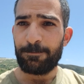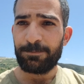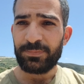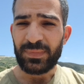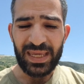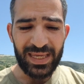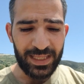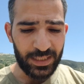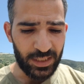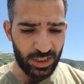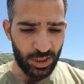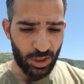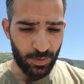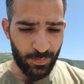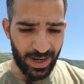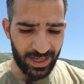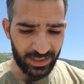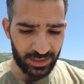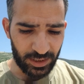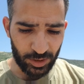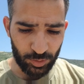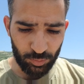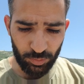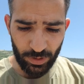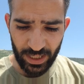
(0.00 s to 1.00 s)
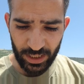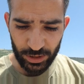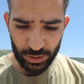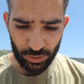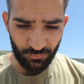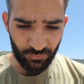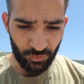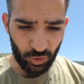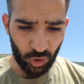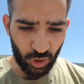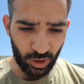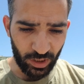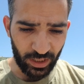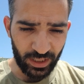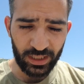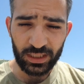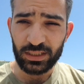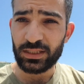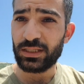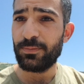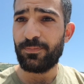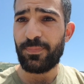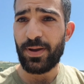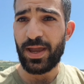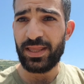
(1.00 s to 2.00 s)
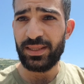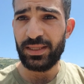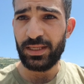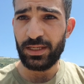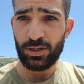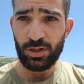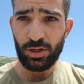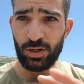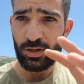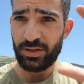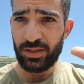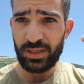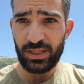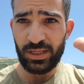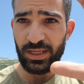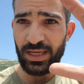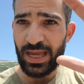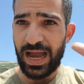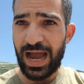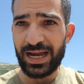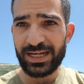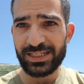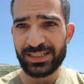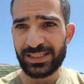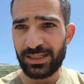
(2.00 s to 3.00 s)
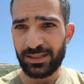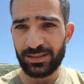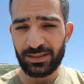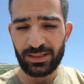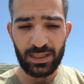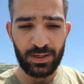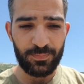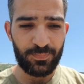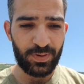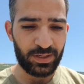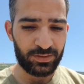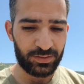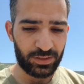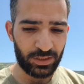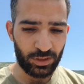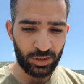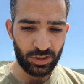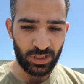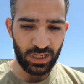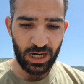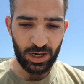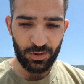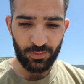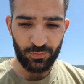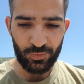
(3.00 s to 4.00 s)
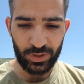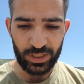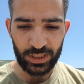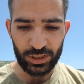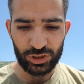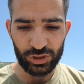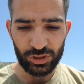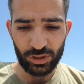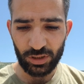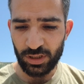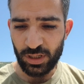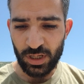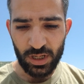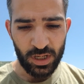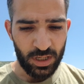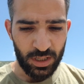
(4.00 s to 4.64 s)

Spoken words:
idiomatic ways of calling it depending on the accent, the particular region,